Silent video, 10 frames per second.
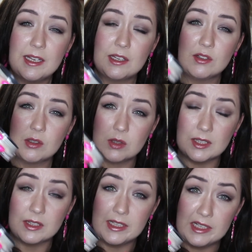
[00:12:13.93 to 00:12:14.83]
into the
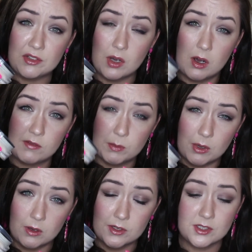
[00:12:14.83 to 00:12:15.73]
lid of a
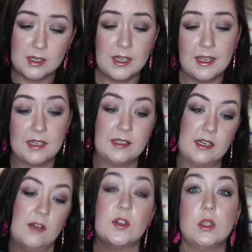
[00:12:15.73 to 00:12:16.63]
pot and then
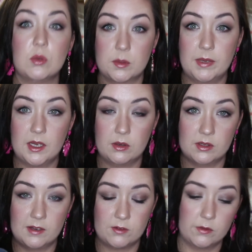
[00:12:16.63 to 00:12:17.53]
having loads of powder
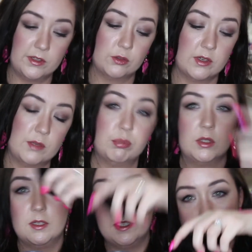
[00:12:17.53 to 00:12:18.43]
left over, and you try to put
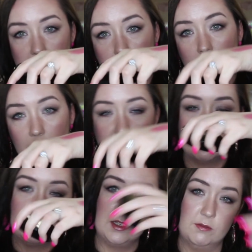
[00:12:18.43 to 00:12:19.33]
the lid on the pot
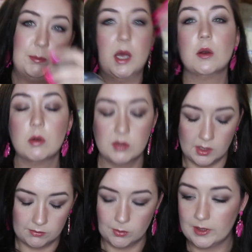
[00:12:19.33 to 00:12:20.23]
and then the powder goes
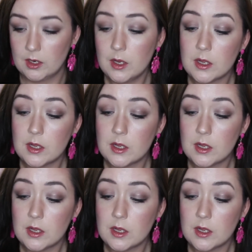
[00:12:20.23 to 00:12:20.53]
everywhere.